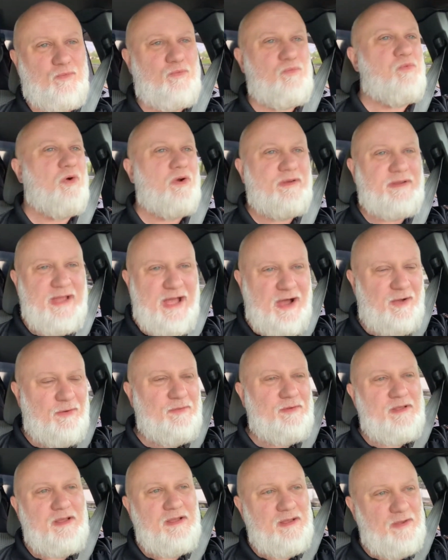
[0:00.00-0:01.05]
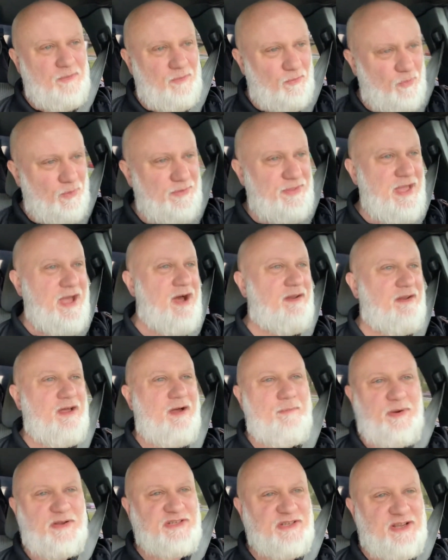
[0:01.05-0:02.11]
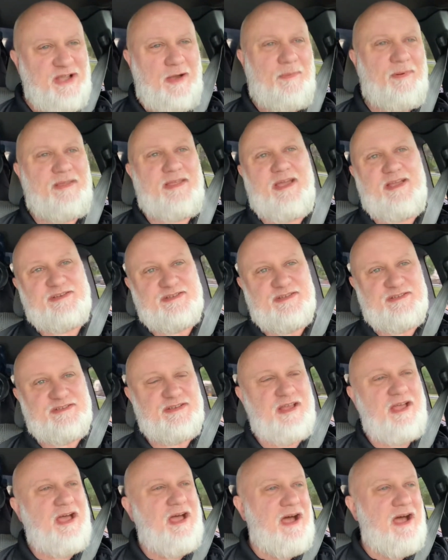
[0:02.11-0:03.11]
work out without a bunch of complications.